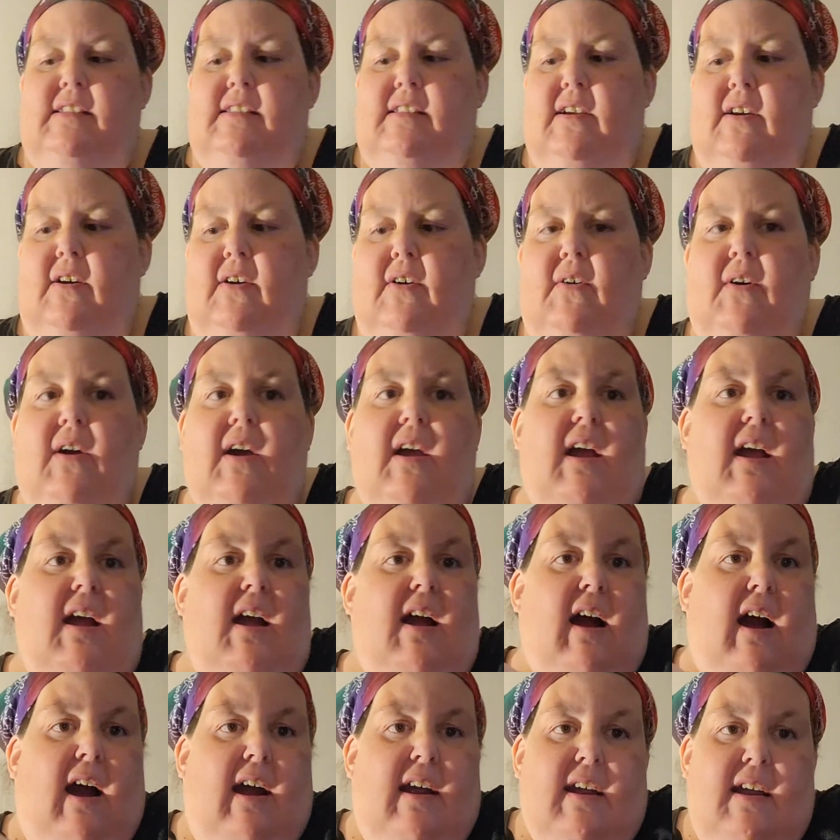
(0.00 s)
so
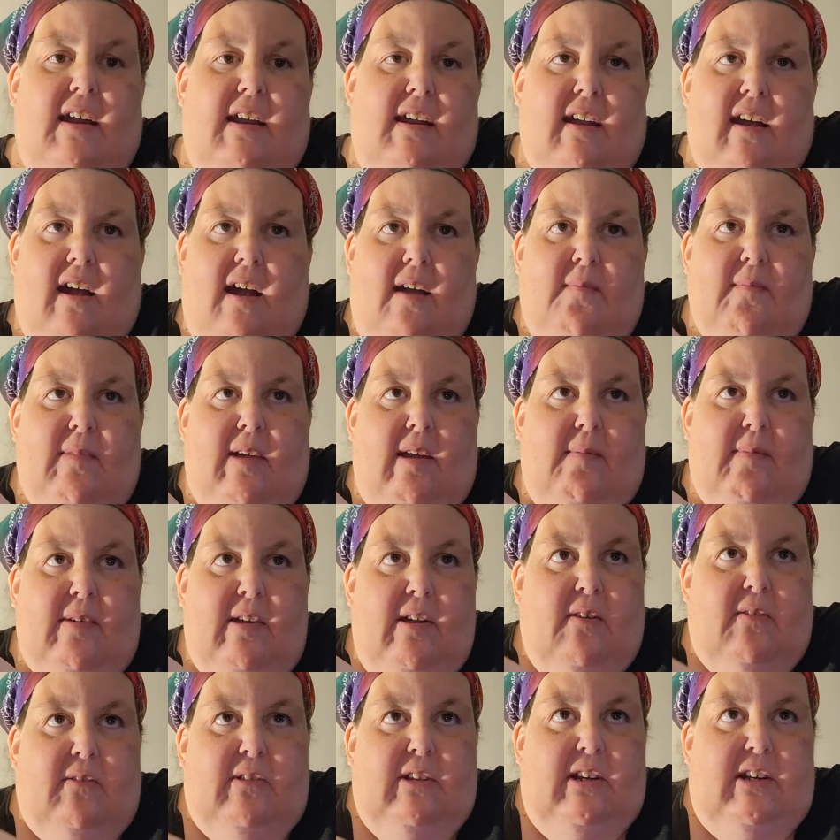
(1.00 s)
I, I
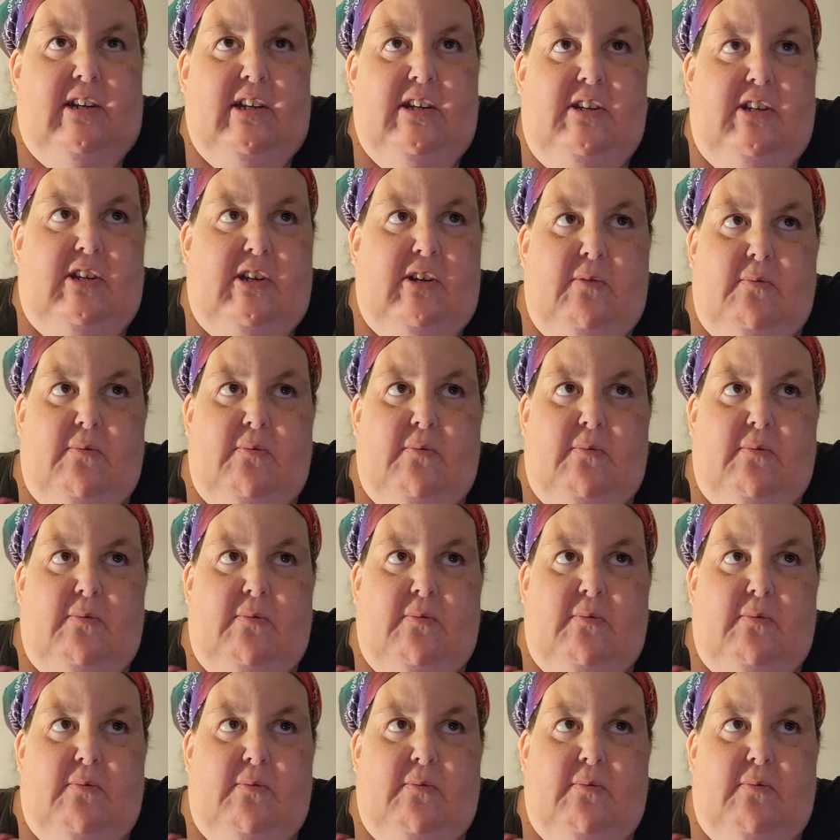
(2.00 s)
maybe only did